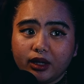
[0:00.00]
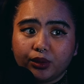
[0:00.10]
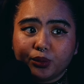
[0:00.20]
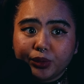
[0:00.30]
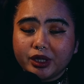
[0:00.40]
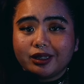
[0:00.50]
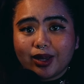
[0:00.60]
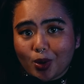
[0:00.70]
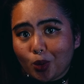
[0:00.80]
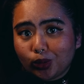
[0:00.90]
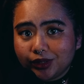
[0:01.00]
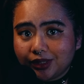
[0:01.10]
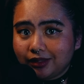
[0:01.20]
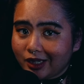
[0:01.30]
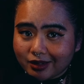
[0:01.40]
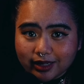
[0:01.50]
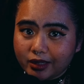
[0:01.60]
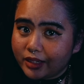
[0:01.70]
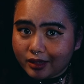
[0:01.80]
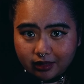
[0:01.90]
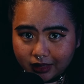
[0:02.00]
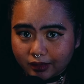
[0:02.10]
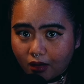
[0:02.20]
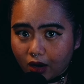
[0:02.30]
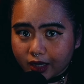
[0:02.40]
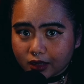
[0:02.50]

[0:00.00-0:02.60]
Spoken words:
really holds near and dear to its heart.